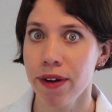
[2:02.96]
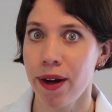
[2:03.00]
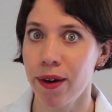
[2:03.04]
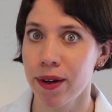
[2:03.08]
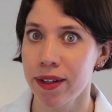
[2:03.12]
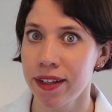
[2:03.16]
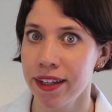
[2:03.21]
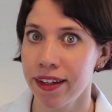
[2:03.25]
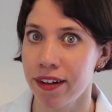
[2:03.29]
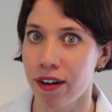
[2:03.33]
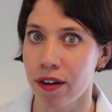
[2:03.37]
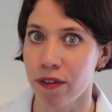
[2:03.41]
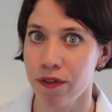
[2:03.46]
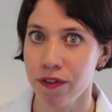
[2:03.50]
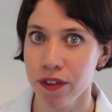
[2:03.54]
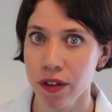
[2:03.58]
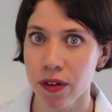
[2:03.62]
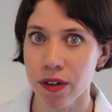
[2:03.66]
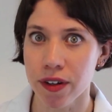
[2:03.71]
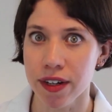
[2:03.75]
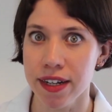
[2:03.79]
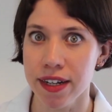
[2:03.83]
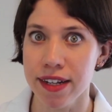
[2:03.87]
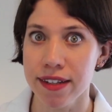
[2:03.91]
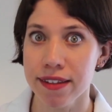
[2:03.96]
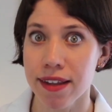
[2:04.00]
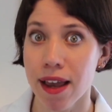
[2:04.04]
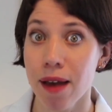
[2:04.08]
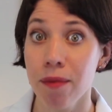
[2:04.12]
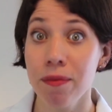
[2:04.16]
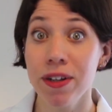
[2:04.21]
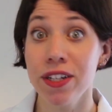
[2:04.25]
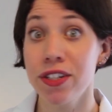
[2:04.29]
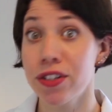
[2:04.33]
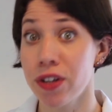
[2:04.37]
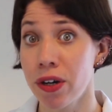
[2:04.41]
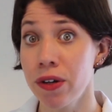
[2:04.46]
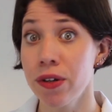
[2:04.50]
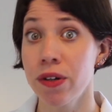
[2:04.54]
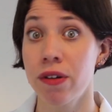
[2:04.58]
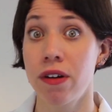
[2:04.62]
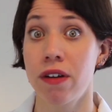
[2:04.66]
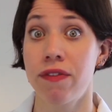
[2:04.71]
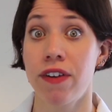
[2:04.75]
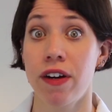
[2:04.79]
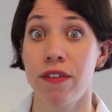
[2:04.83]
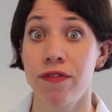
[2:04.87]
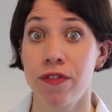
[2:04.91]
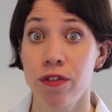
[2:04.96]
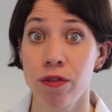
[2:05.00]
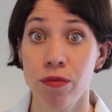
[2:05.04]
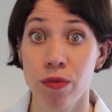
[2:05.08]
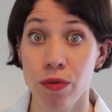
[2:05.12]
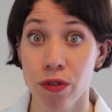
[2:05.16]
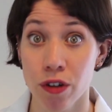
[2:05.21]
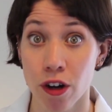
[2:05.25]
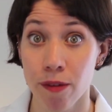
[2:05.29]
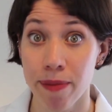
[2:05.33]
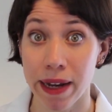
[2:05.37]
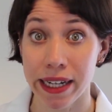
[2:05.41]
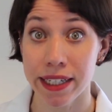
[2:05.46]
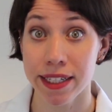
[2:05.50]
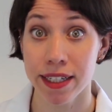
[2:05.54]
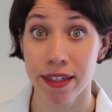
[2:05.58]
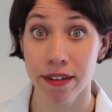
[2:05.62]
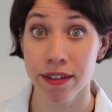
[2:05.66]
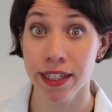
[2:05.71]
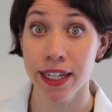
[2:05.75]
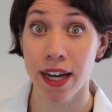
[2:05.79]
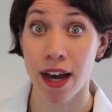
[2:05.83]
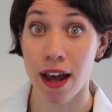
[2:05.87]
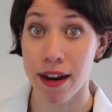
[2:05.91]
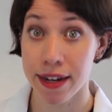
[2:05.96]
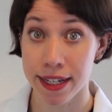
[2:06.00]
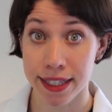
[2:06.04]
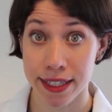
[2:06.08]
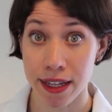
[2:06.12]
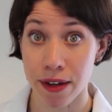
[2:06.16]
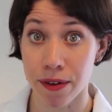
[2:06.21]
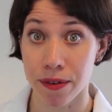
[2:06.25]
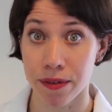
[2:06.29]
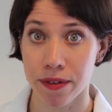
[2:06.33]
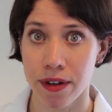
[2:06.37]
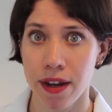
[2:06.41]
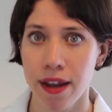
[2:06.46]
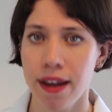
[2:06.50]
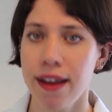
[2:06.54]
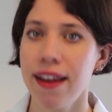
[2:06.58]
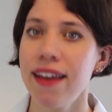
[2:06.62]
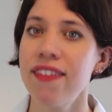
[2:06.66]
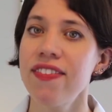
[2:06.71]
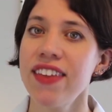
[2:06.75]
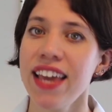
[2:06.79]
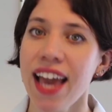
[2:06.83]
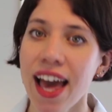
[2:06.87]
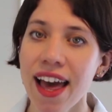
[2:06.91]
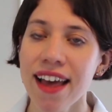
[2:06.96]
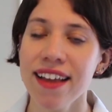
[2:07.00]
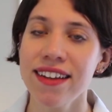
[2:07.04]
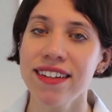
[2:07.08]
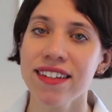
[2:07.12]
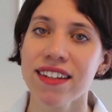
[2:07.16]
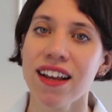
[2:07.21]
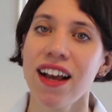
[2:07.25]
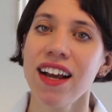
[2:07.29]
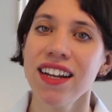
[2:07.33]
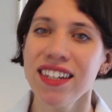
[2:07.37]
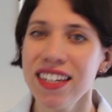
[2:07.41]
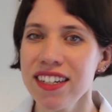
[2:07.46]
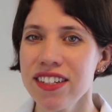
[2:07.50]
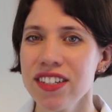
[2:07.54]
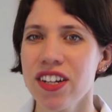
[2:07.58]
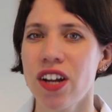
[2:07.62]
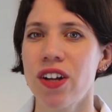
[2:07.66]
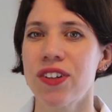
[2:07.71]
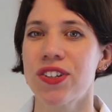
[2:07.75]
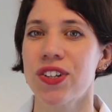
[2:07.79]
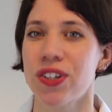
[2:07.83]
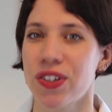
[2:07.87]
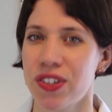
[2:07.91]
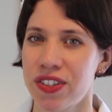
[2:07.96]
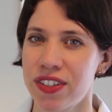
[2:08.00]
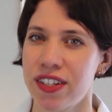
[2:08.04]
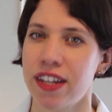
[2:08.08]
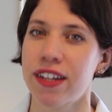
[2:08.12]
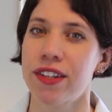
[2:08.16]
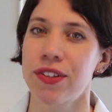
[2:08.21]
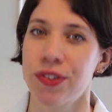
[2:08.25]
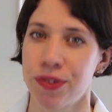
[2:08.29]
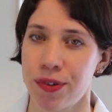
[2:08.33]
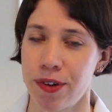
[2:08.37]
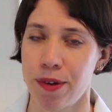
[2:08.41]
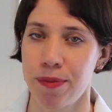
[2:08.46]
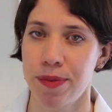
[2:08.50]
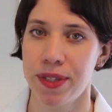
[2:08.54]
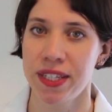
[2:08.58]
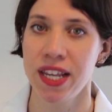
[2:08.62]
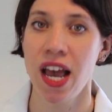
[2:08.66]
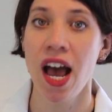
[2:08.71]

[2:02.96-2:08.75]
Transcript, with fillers: know how clean our floor is, and we don't know if our food will grow bacteria on its own. In the end, I need to culture 6 groups.